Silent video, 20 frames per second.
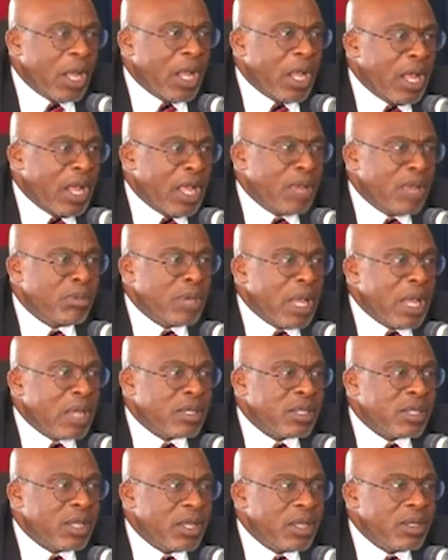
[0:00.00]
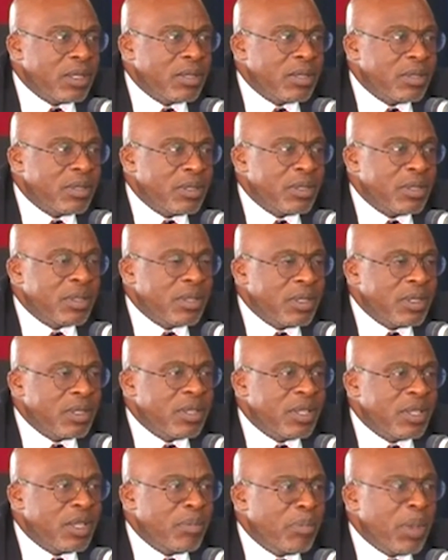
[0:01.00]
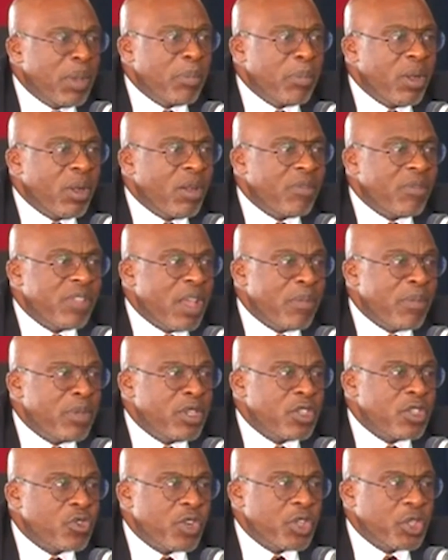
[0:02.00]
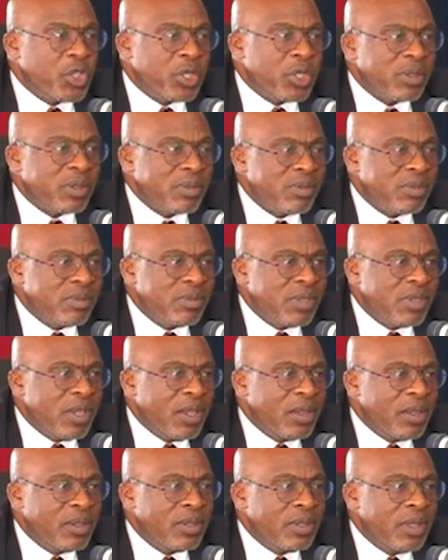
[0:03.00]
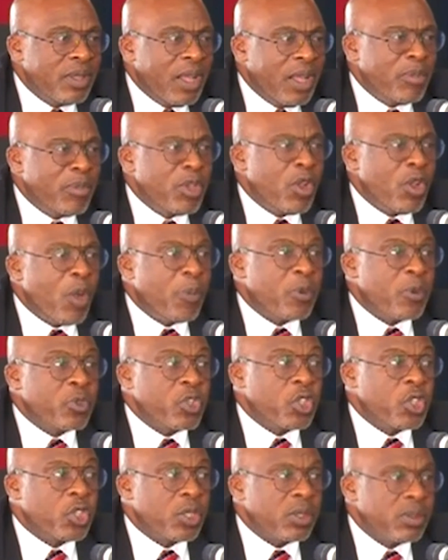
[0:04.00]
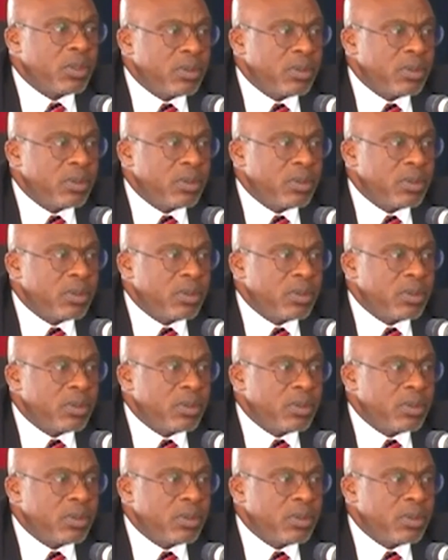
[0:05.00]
I am not a member of the administration. I'm in opposition.